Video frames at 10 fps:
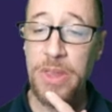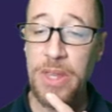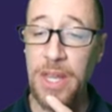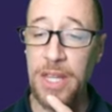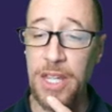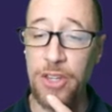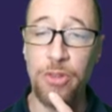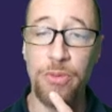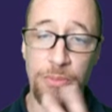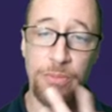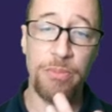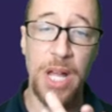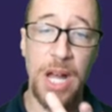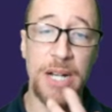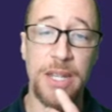And then you
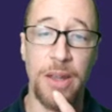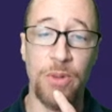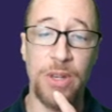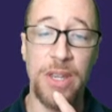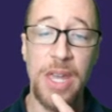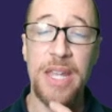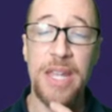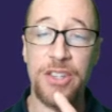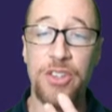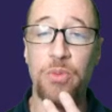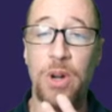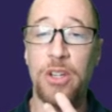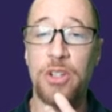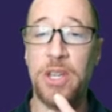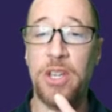blocked it, and this is one of
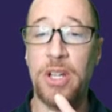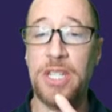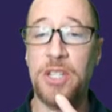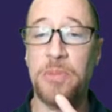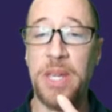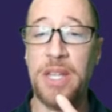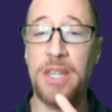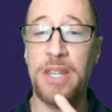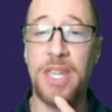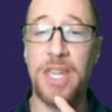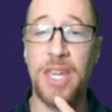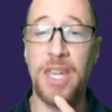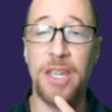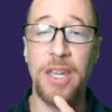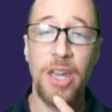those, because it's pinned to the
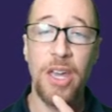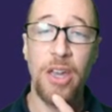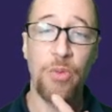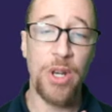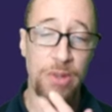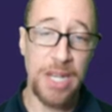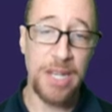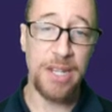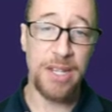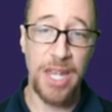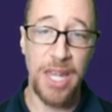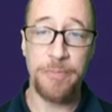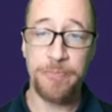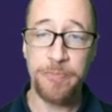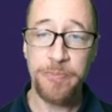king, we don't need to take.
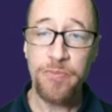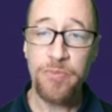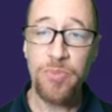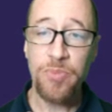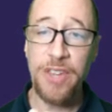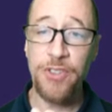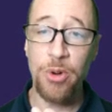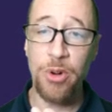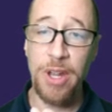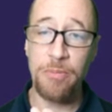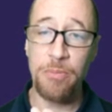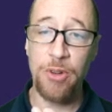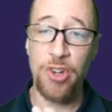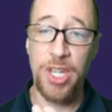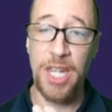If you were to have
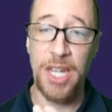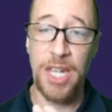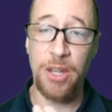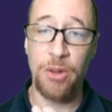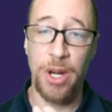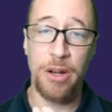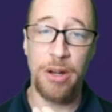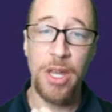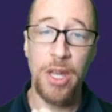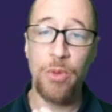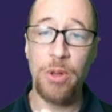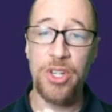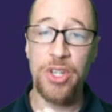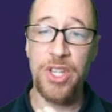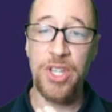moved your king anywhere, we would
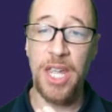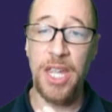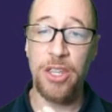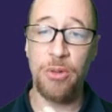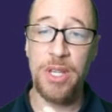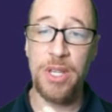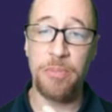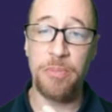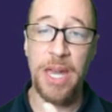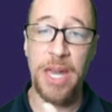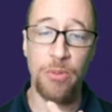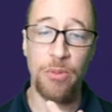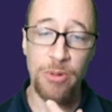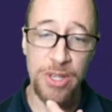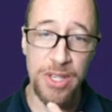just take, you would take back, and
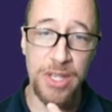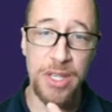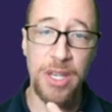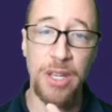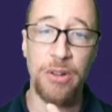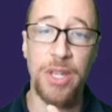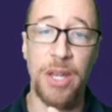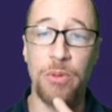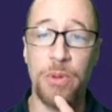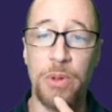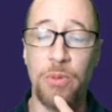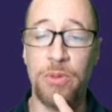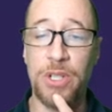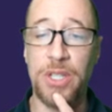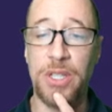we would still get what we want,
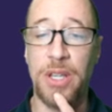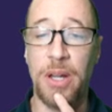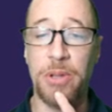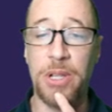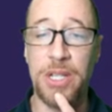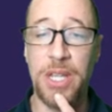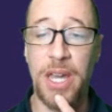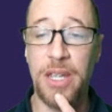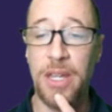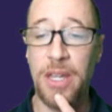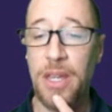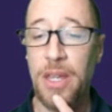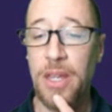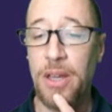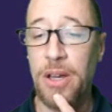which is the double attack.
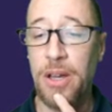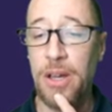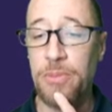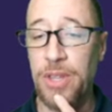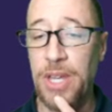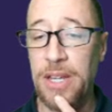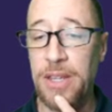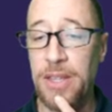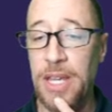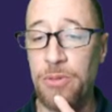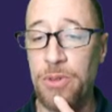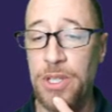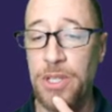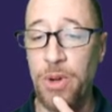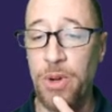So that
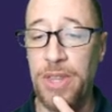was where